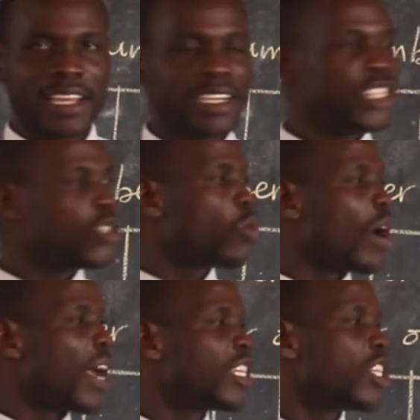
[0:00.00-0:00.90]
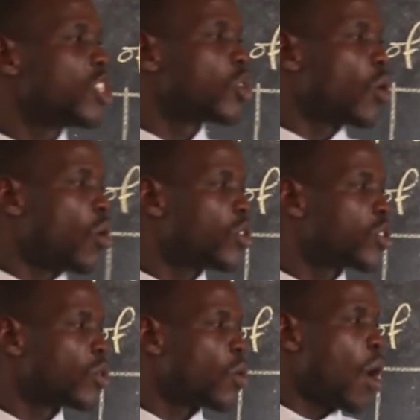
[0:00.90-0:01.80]
This one is
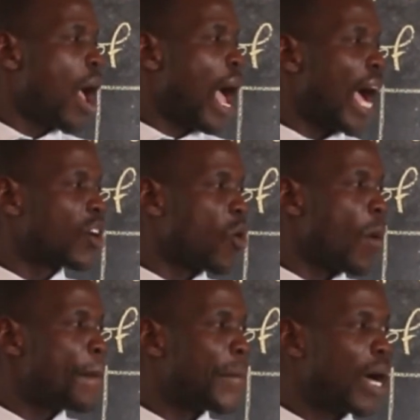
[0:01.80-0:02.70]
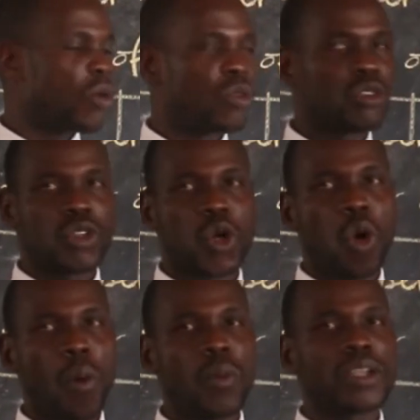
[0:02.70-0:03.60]
also a compound
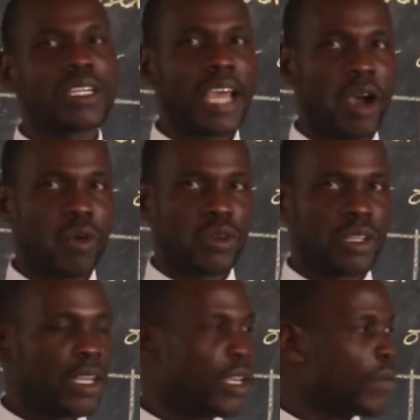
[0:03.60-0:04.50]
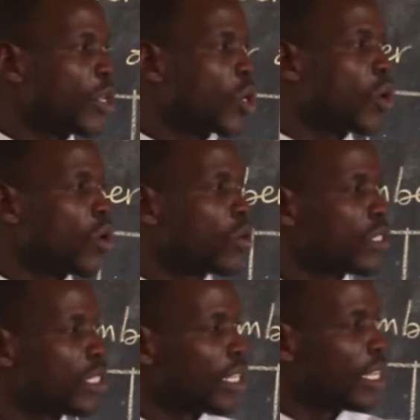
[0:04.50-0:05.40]
common noun
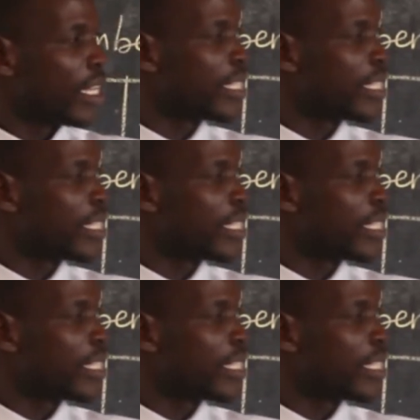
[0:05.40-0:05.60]
because it